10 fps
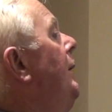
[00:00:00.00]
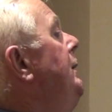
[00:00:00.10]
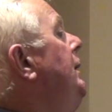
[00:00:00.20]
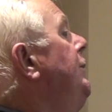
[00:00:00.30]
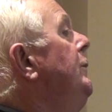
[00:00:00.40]

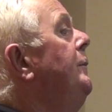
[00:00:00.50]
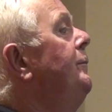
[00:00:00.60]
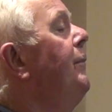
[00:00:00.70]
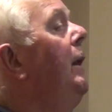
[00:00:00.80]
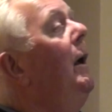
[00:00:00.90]
thank you.
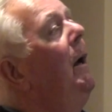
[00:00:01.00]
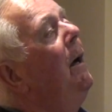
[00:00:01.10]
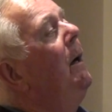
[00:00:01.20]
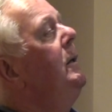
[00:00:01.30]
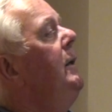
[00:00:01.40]

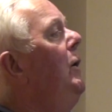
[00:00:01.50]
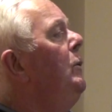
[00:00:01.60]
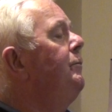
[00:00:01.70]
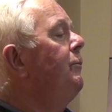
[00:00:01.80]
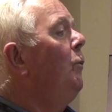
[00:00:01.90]
Now,
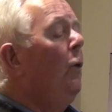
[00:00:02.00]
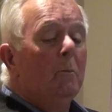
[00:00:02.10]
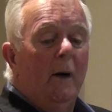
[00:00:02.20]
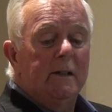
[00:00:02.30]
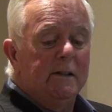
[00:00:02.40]
one
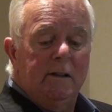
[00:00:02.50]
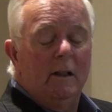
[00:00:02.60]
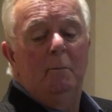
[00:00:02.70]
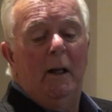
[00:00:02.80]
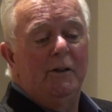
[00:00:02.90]
person I
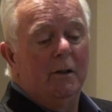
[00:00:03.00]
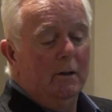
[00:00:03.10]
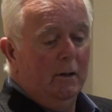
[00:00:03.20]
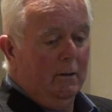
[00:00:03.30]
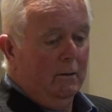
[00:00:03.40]
didn't mention
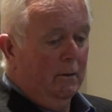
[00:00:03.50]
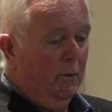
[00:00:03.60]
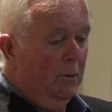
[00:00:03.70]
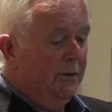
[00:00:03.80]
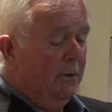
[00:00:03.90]
who
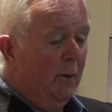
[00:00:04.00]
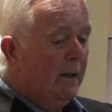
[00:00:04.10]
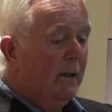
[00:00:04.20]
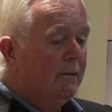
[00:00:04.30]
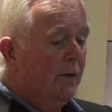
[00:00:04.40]
was
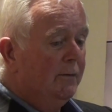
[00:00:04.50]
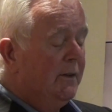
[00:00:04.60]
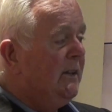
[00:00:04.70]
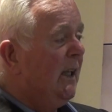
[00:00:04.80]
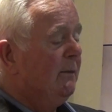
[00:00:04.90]
directly involved in the
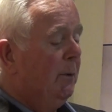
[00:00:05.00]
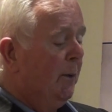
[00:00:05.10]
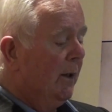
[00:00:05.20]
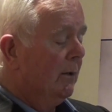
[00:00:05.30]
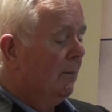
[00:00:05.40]
sack of
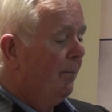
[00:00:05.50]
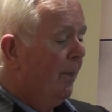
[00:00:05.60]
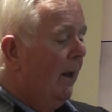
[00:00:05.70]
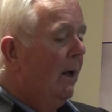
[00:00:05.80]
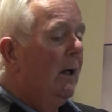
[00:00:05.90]
Balbriggan.
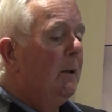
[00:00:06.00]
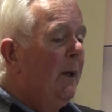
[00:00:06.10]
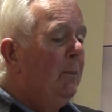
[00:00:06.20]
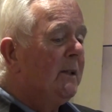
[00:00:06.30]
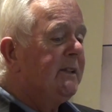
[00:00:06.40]

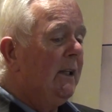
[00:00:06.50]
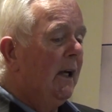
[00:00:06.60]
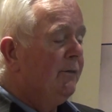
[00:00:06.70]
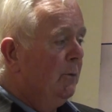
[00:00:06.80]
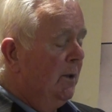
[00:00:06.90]
People said
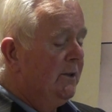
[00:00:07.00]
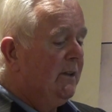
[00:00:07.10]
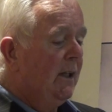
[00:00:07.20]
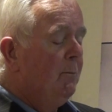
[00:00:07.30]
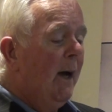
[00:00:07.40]
afterwards
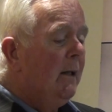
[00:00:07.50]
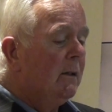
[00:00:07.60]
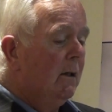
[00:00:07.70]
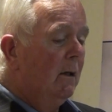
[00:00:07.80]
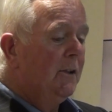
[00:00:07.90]
that a man
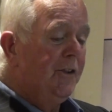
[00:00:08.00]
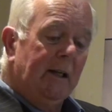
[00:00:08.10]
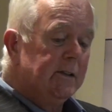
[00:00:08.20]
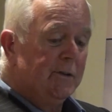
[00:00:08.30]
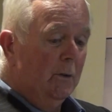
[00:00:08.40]
called Jack
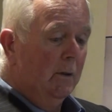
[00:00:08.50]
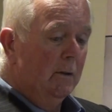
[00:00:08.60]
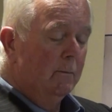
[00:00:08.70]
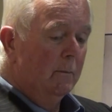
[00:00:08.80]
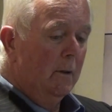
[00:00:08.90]
Straw,
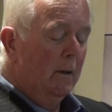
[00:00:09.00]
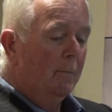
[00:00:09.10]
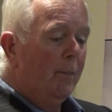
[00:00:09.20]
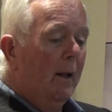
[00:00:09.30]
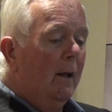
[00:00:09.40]

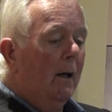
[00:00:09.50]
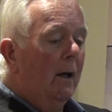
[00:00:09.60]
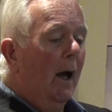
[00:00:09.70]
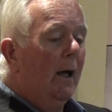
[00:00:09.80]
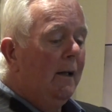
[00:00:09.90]

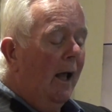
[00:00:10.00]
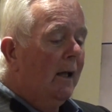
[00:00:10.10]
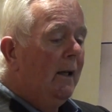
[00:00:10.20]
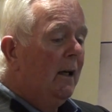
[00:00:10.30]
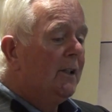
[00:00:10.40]
an
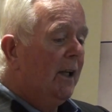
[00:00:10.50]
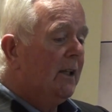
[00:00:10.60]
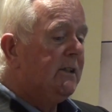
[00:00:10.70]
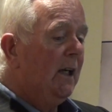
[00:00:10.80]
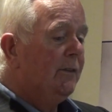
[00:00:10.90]
English
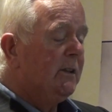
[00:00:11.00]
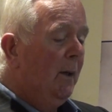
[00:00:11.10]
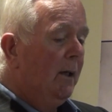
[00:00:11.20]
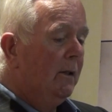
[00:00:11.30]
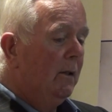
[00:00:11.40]

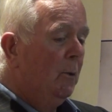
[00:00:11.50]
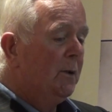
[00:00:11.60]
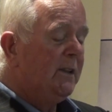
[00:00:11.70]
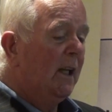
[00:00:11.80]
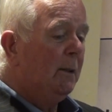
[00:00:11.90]
ex-serviceman who was
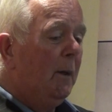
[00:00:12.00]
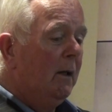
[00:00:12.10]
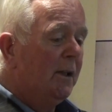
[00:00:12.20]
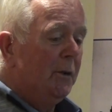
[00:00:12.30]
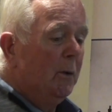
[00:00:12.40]
said
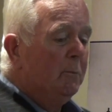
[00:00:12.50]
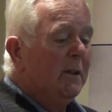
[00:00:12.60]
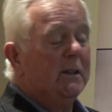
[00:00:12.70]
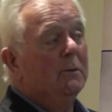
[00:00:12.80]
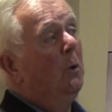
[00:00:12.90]
lodging with a
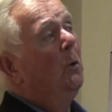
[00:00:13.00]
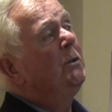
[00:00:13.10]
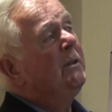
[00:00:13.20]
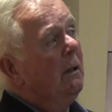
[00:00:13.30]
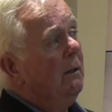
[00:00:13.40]
Mrs. Rose
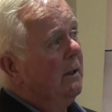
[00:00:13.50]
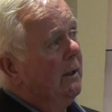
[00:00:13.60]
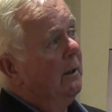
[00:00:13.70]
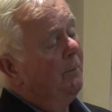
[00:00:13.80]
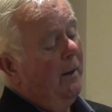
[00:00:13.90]
Donnelly
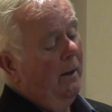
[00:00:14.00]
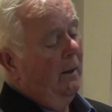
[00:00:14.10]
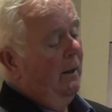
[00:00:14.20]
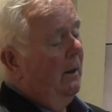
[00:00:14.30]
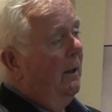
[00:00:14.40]

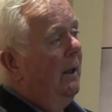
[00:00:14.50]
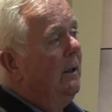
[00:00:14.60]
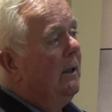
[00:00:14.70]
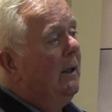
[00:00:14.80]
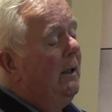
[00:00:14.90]
in
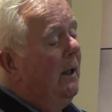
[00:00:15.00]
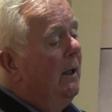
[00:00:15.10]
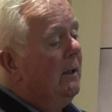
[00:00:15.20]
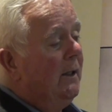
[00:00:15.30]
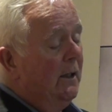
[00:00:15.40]

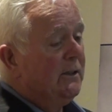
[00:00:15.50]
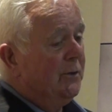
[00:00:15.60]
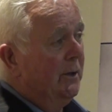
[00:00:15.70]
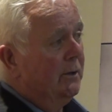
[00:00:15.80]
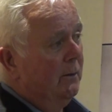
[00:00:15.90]
Key
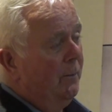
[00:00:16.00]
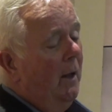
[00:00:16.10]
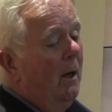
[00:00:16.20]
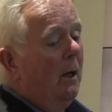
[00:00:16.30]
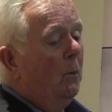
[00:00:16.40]
Street,
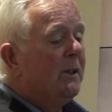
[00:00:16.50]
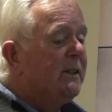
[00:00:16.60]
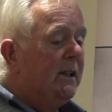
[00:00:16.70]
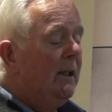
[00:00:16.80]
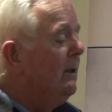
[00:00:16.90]
was
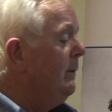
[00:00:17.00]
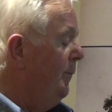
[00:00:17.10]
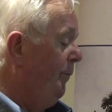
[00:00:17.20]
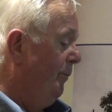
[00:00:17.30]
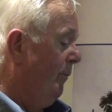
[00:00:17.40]
seen
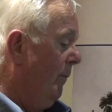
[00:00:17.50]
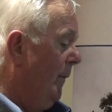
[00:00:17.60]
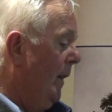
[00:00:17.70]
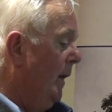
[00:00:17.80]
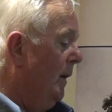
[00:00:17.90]

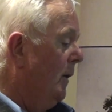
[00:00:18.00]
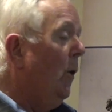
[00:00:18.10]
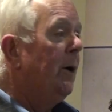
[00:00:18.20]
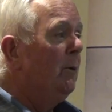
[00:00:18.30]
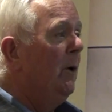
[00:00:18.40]

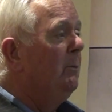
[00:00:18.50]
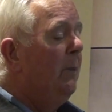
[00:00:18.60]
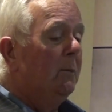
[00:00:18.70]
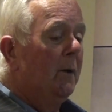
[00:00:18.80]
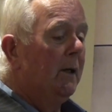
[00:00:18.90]
going around
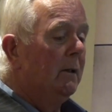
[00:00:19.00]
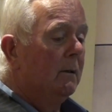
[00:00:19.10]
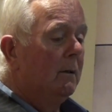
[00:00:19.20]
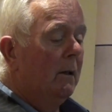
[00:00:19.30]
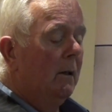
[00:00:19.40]
Balbriggan
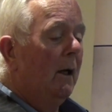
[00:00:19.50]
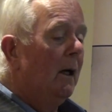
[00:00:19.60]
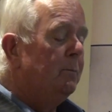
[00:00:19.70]
and